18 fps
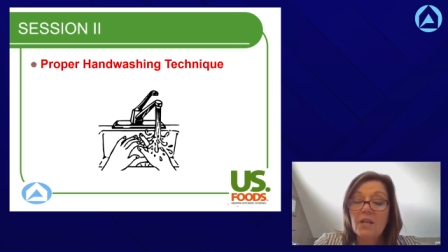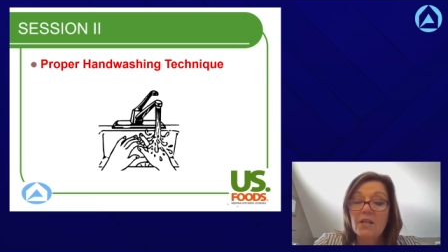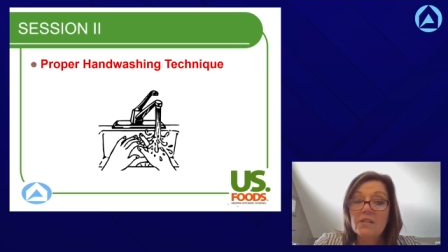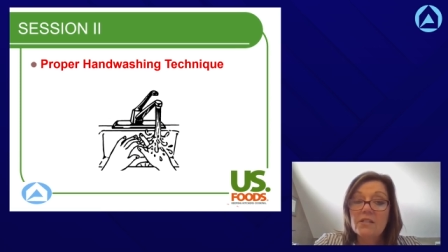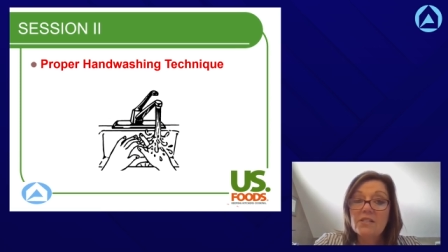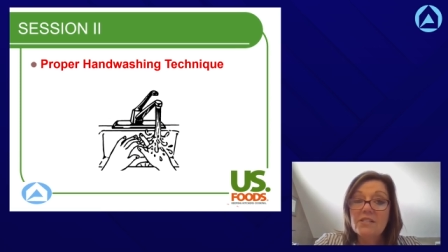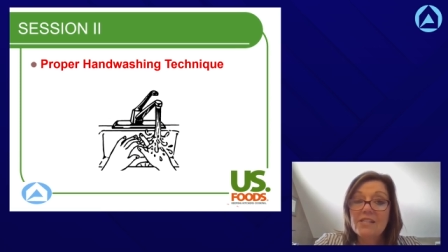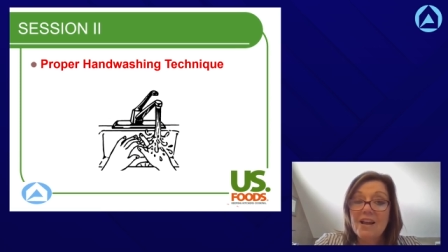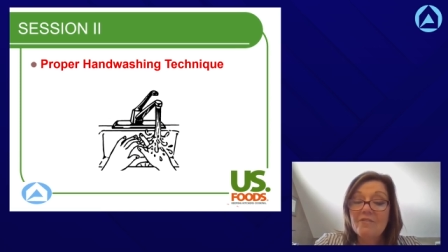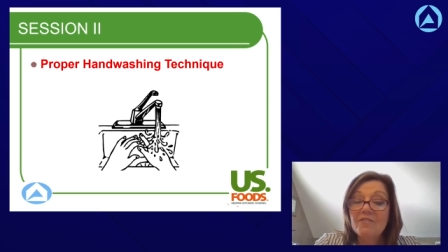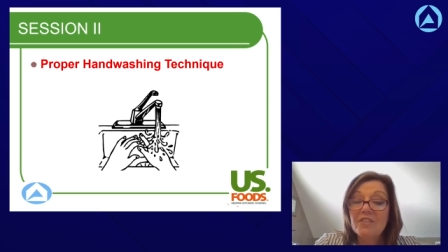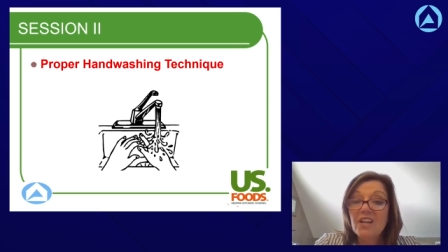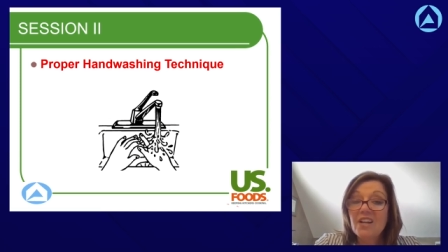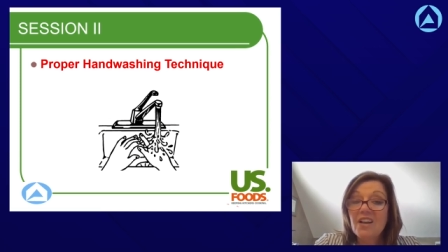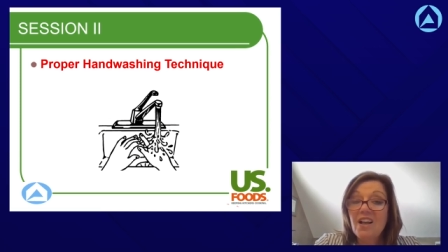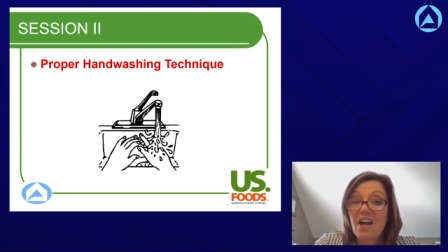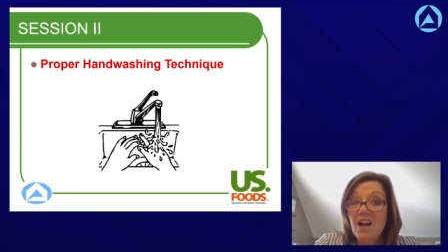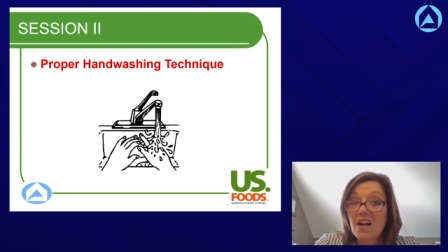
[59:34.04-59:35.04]

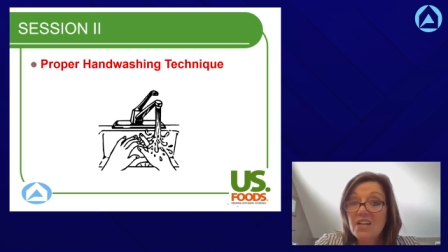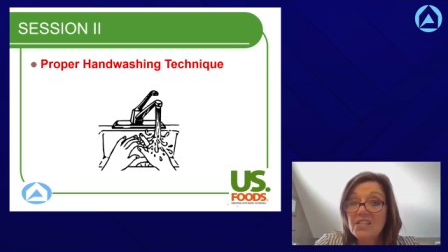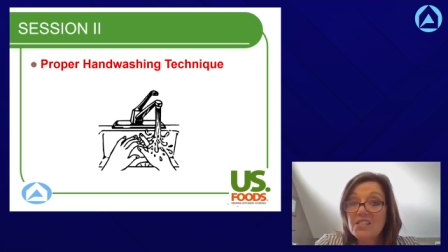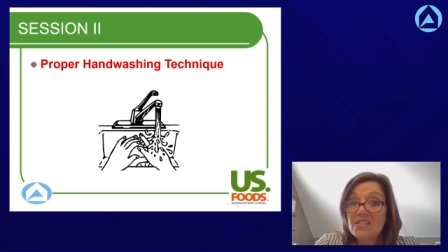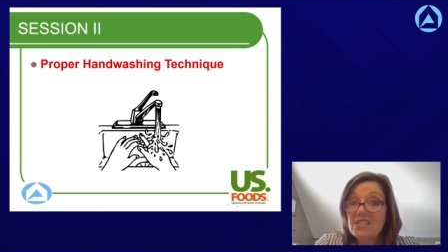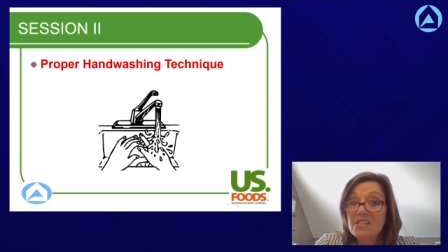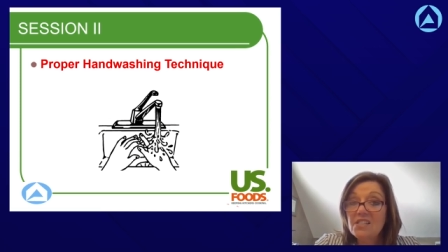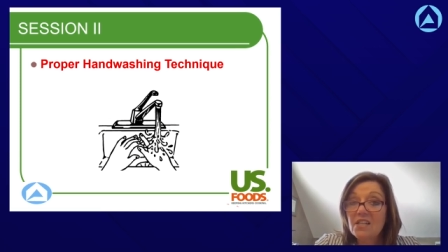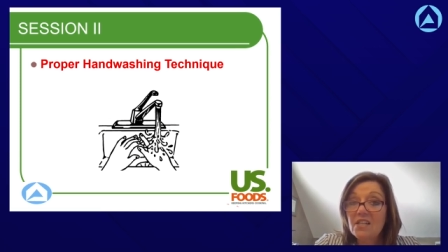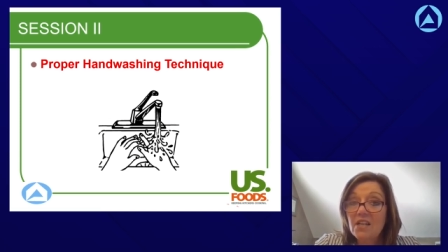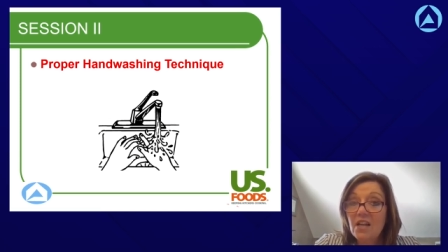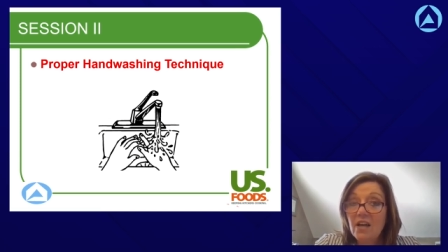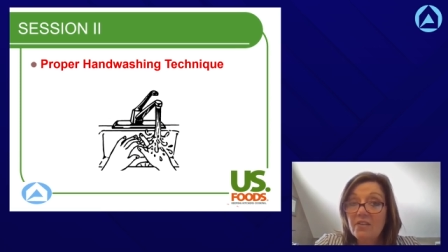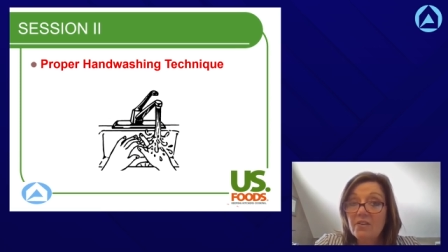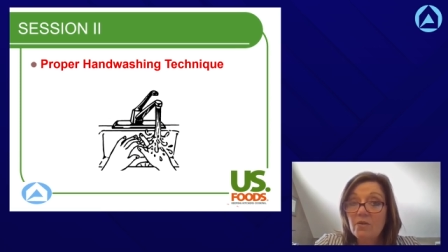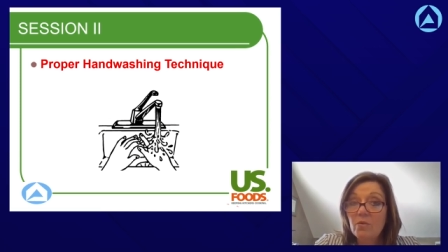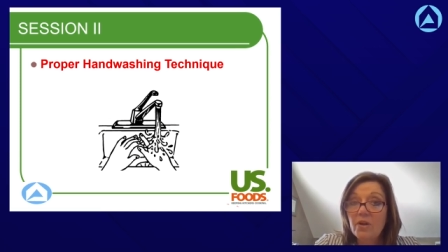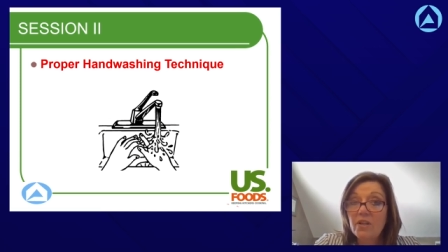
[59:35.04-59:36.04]
Staphylococcus is
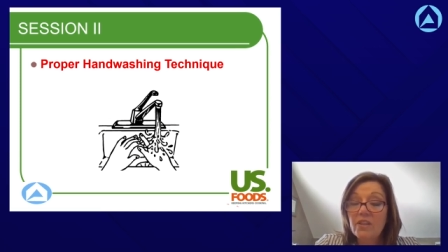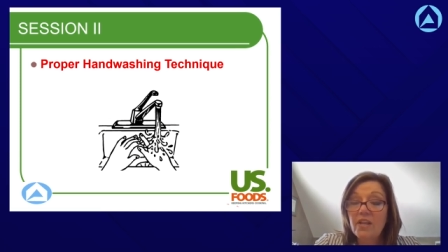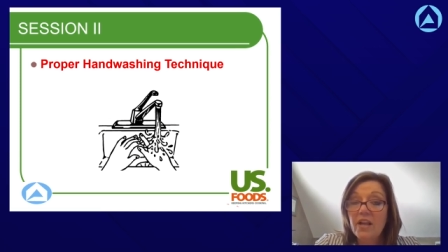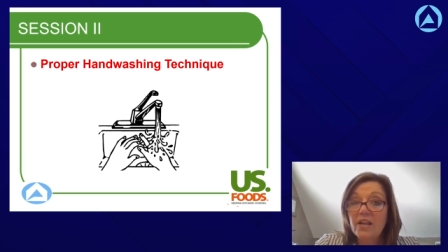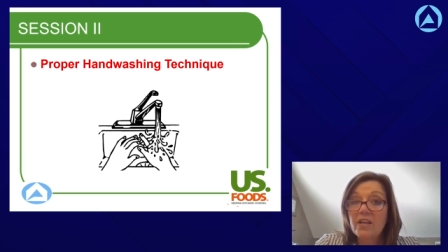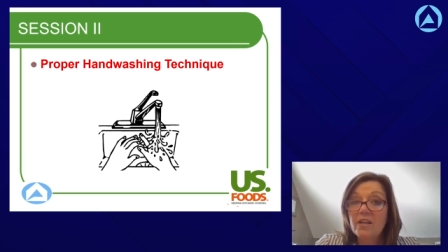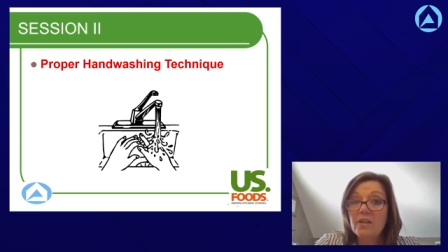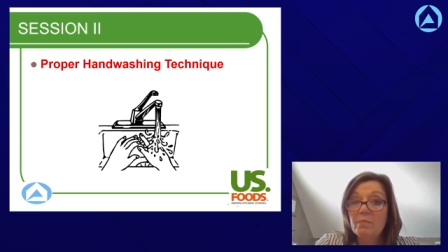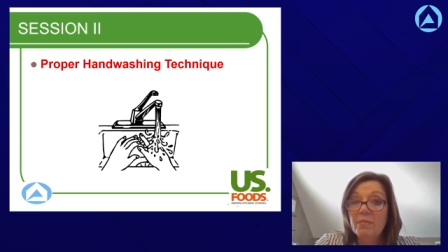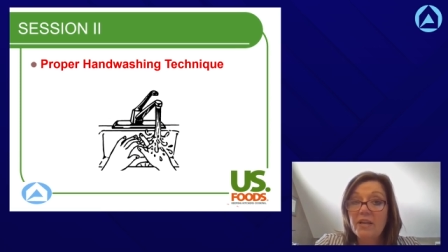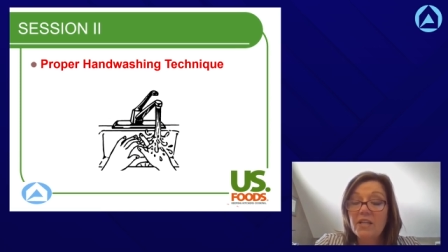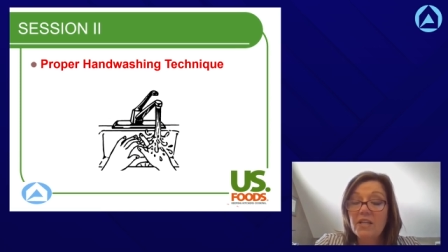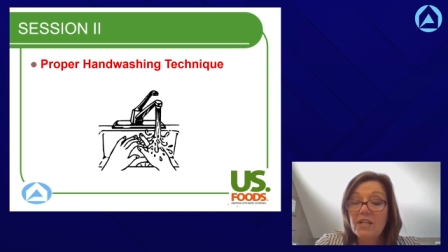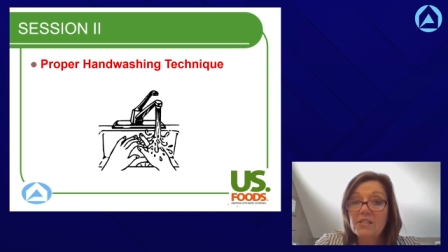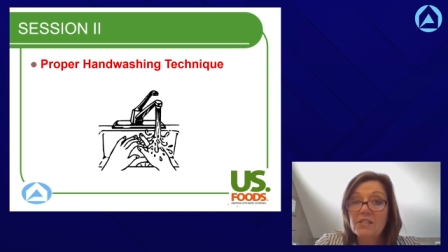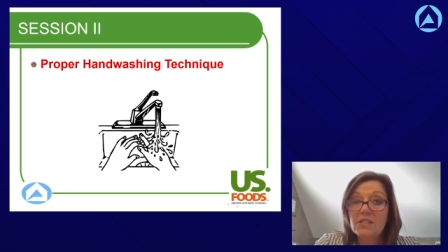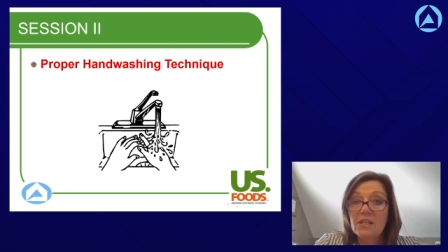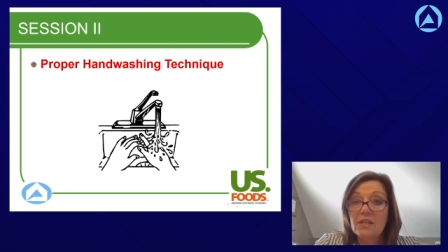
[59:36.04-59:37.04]
another one that could
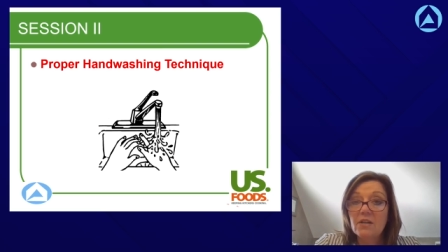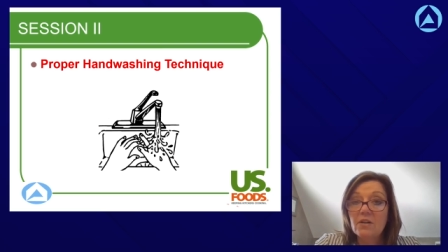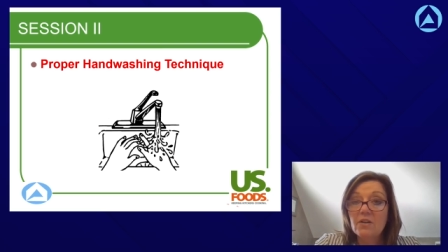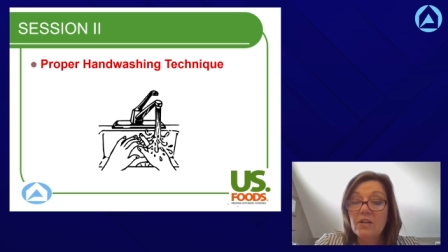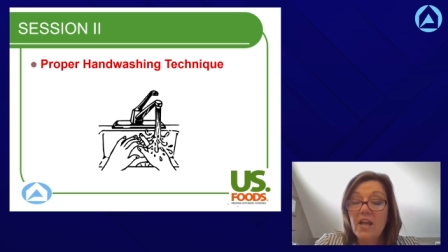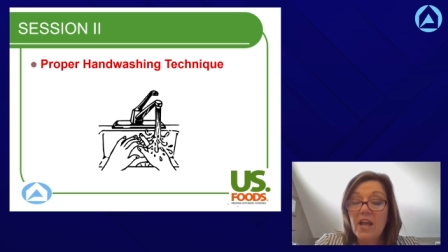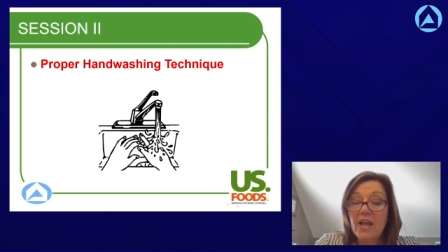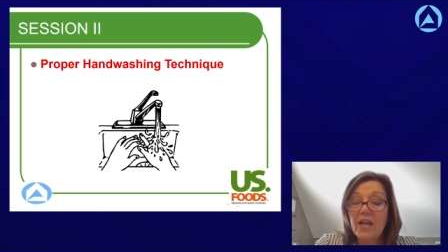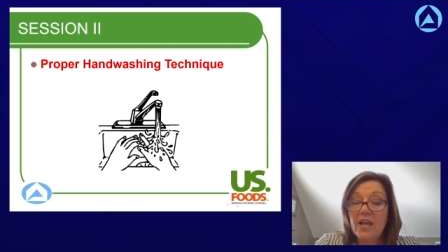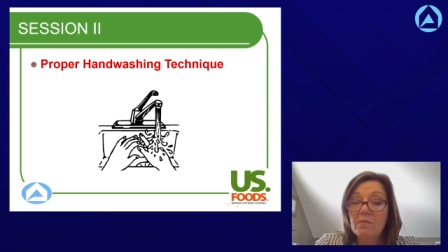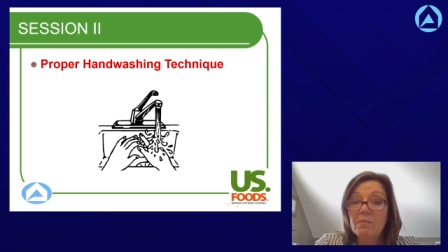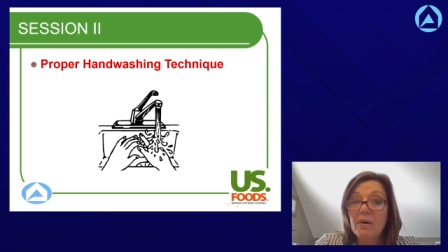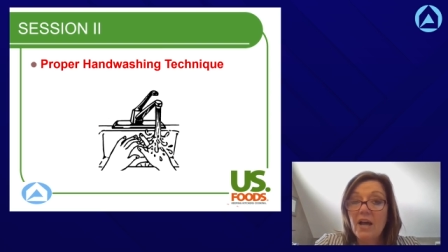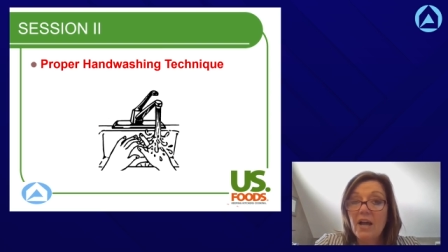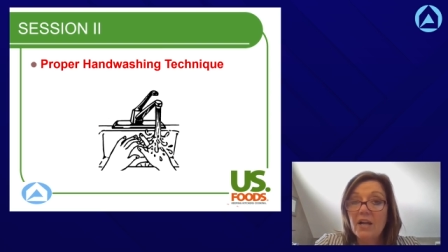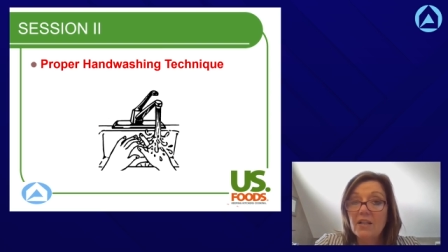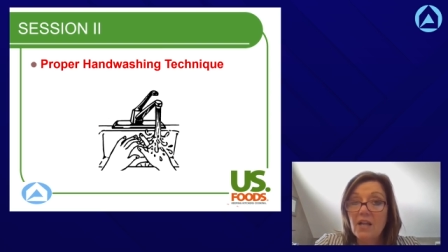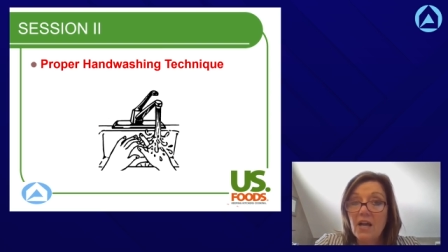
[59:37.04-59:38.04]
be considered a
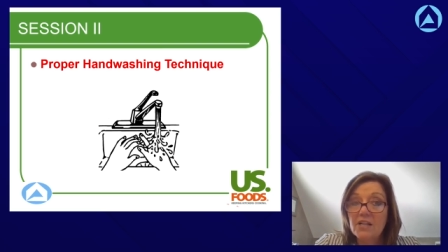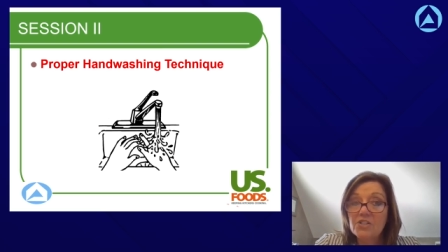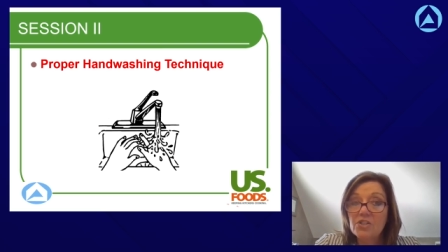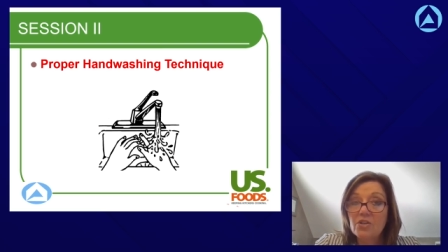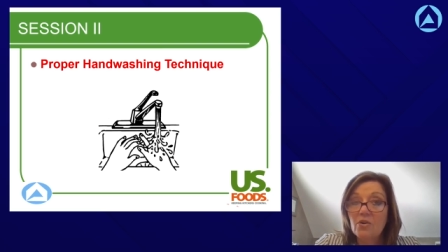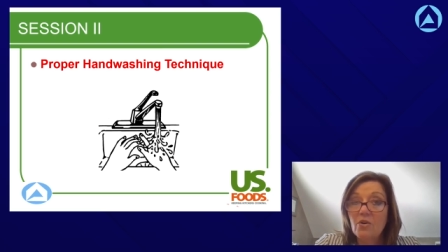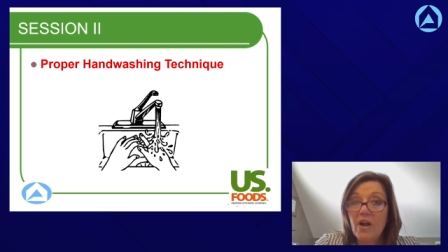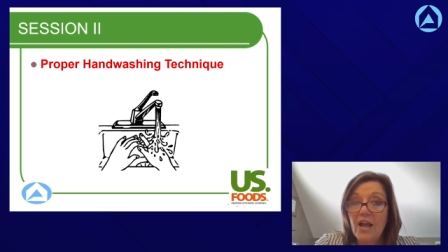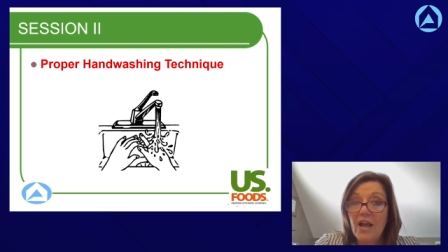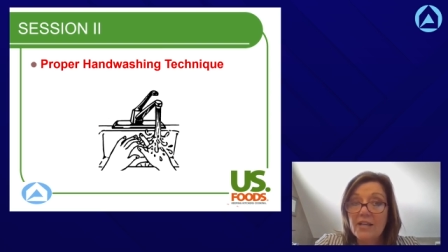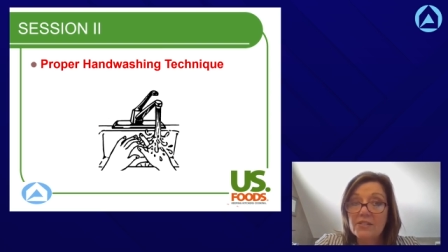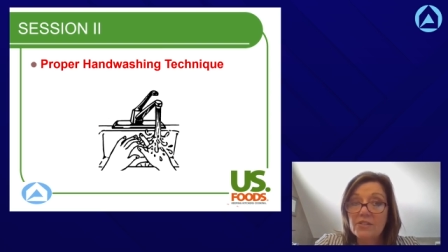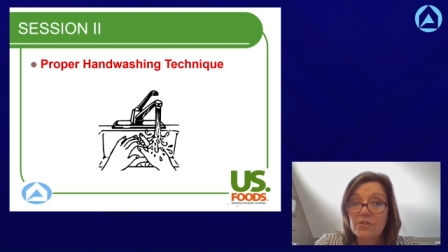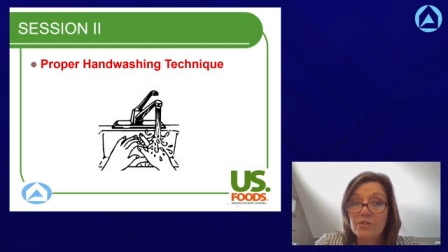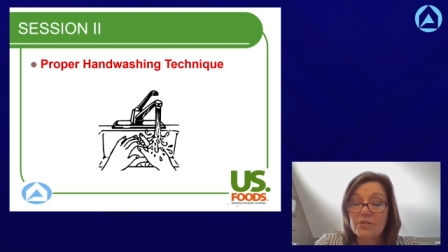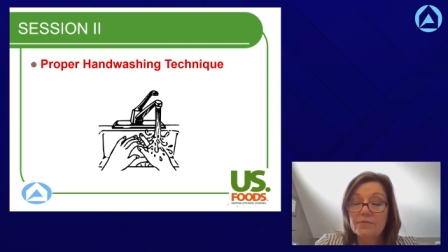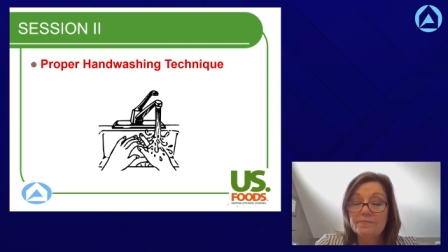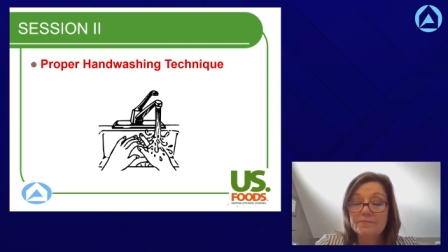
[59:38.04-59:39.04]
biological
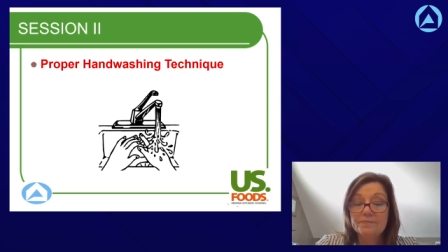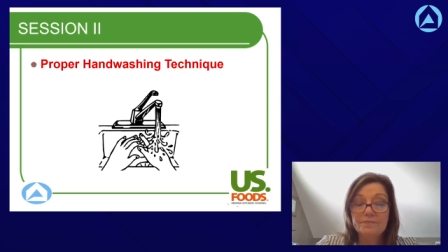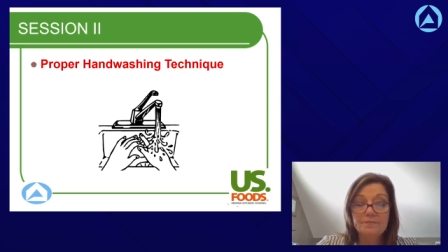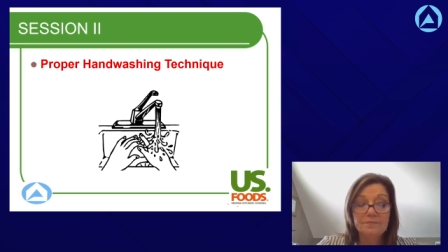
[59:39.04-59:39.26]
hazard.